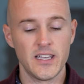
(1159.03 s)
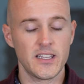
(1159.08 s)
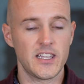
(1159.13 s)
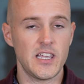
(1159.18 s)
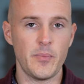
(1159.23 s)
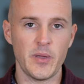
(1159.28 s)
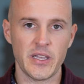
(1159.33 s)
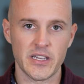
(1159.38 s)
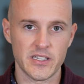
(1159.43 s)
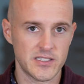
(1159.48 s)

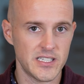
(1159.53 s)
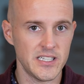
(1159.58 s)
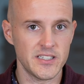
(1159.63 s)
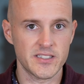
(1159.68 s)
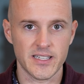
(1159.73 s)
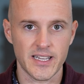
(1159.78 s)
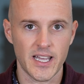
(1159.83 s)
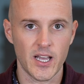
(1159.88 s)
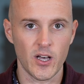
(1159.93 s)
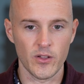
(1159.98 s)
keeping a
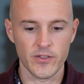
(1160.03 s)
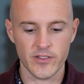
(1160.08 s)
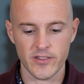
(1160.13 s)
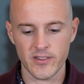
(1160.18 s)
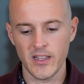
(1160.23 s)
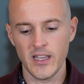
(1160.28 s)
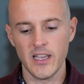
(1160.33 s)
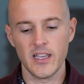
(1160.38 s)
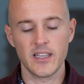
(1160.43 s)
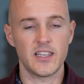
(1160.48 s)
decent
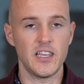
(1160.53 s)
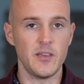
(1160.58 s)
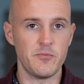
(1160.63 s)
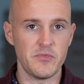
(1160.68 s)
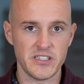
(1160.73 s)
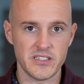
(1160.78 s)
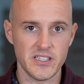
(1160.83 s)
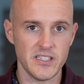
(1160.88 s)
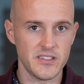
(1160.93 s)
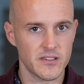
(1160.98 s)
health
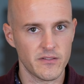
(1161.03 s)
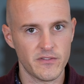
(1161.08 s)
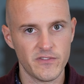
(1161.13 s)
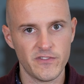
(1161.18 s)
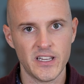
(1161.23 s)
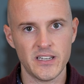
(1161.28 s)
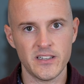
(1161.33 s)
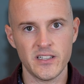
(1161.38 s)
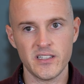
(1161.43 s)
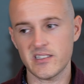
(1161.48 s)
keeping decent
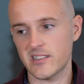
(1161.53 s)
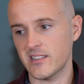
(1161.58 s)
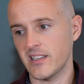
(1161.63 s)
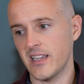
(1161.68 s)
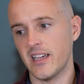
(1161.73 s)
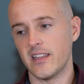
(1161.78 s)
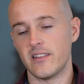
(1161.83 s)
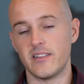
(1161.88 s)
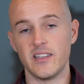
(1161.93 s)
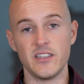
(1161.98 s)
fitness
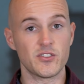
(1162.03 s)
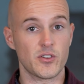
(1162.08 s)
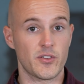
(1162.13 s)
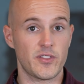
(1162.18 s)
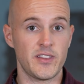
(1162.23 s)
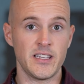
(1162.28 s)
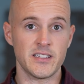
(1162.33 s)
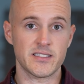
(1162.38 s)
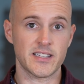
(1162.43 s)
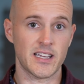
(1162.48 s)
these are
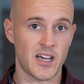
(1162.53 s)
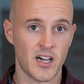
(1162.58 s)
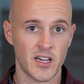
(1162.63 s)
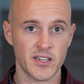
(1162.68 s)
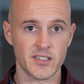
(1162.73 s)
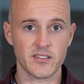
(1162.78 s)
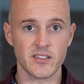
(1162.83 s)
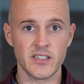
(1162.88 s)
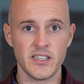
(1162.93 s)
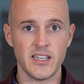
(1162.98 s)
things that
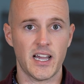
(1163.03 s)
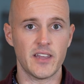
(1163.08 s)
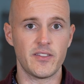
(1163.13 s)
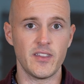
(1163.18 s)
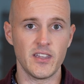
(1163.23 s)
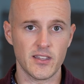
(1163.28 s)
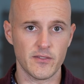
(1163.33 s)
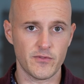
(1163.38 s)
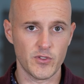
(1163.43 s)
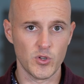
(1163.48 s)
honestly i
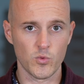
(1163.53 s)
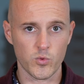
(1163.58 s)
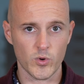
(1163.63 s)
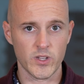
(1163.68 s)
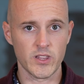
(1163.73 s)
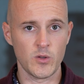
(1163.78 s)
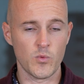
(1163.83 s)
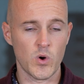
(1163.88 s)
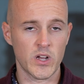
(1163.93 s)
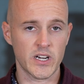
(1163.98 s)
think if you
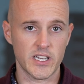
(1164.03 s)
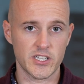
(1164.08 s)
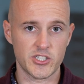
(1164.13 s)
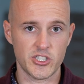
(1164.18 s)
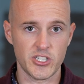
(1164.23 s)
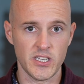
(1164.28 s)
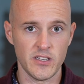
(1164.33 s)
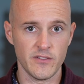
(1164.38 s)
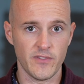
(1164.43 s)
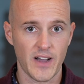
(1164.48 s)
really want to
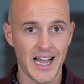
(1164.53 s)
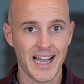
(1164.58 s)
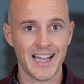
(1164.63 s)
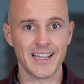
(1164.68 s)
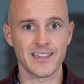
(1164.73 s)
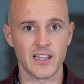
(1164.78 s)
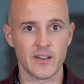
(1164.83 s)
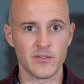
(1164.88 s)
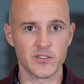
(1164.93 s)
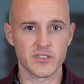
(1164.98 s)
achieve
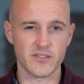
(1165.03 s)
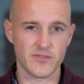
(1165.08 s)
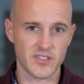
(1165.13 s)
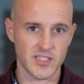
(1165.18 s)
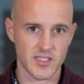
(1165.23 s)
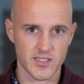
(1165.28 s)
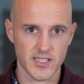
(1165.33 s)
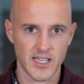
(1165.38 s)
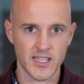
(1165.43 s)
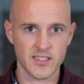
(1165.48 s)
high levels of
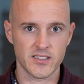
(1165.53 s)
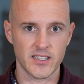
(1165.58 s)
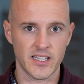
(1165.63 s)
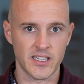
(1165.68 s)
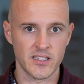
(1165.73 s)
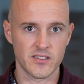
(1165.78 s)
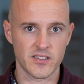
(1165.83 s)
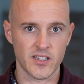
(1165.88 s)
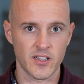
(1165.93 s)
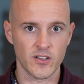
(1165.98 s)
success
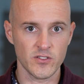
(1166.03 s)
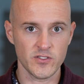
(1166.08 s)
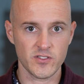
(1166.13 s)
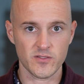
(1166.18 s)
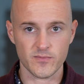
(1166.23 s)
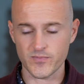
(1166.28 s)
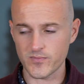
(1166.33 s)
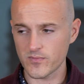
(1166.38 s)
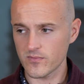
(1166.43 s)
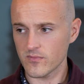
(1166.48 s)
in sales